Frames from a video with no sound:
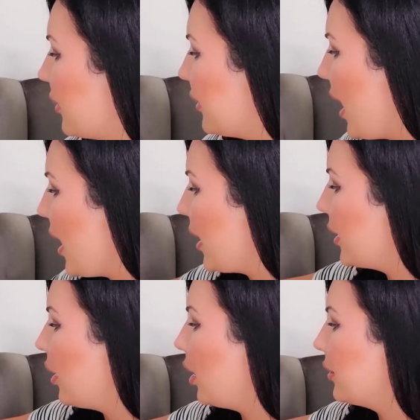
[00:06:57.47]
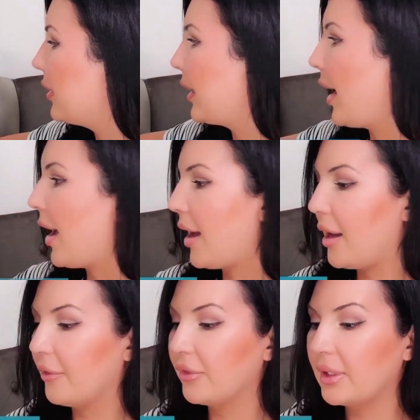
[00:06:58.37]
Then they
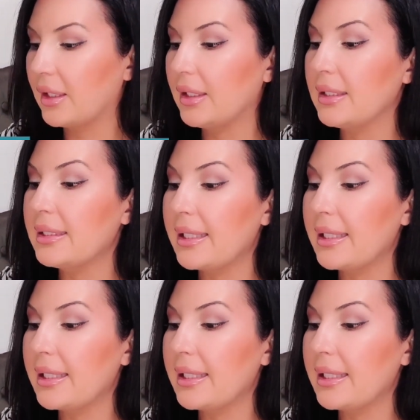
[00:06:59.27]
have the